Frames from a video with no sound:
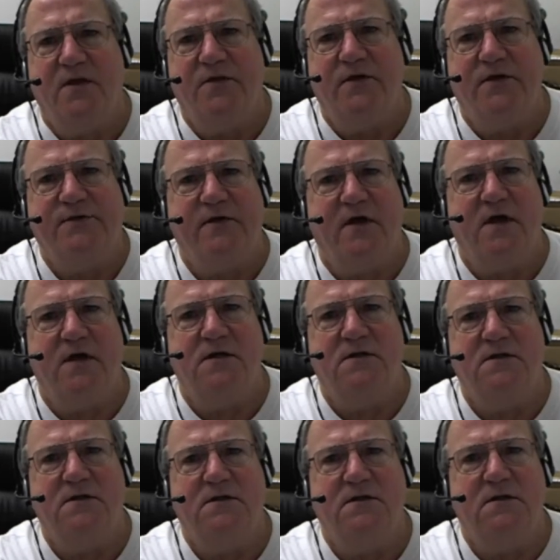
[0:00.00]
This uh,
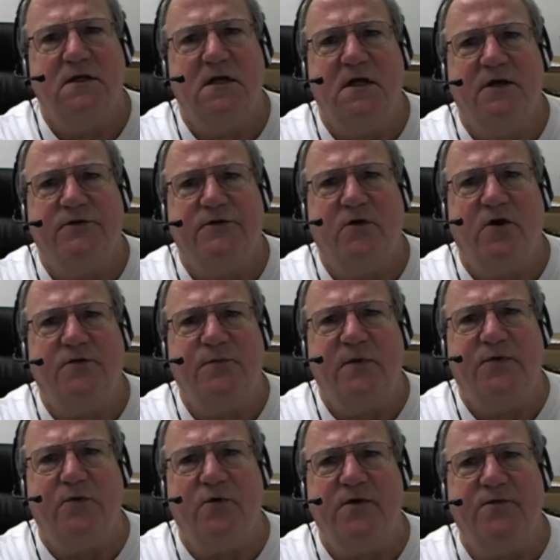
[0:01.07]
cost me
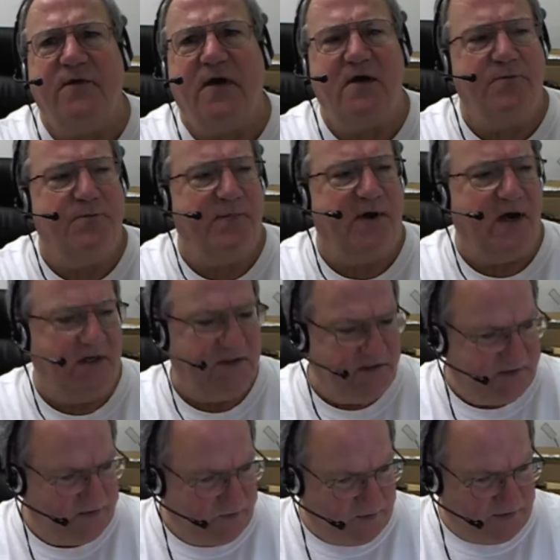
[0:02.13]
35
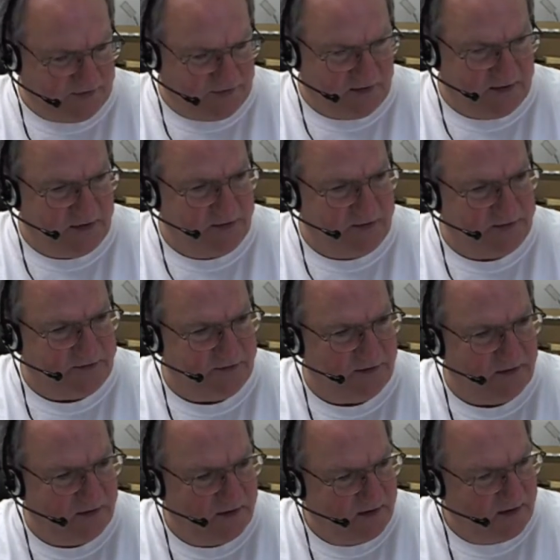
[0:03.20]
bucks, which is,
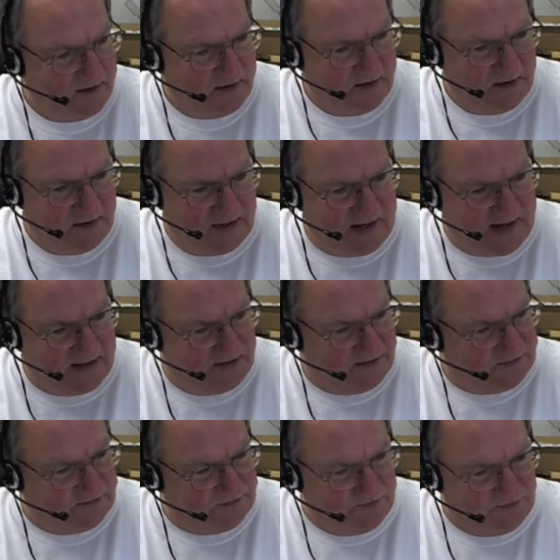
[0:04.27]
yeah,
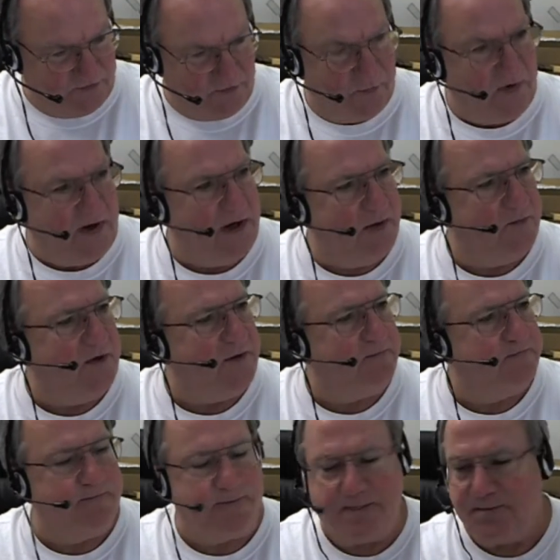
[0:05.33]
this isn't germane, but
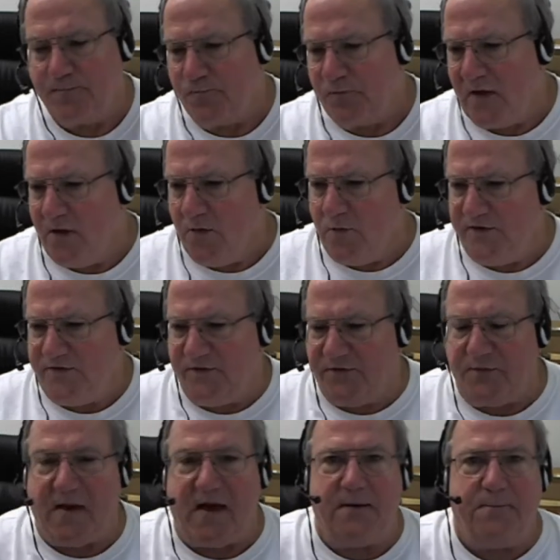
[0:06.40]
which
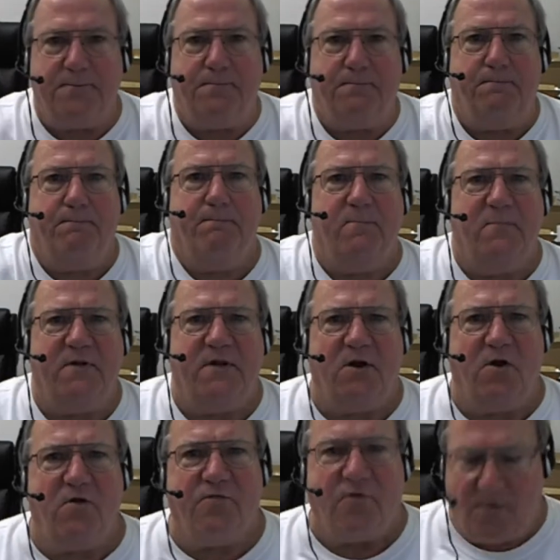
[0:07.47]
is about a
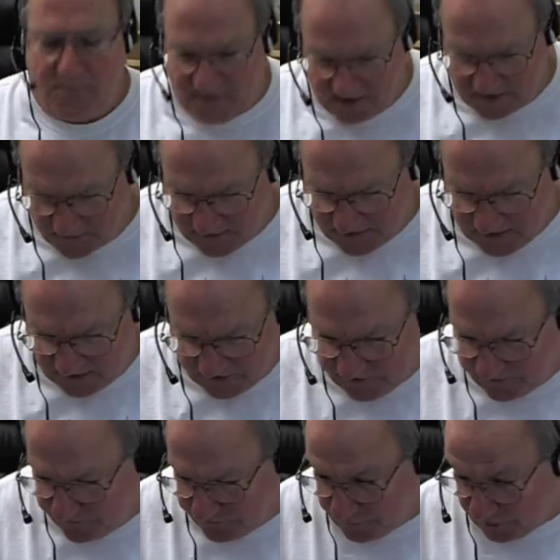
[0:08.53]
little over a buck a
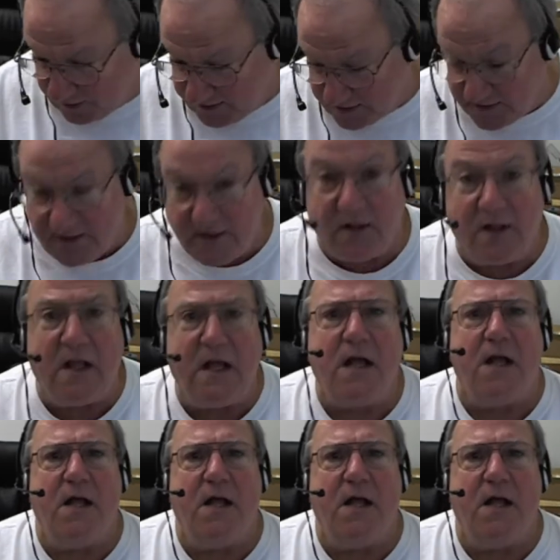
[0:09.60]
page. Pretty good deal.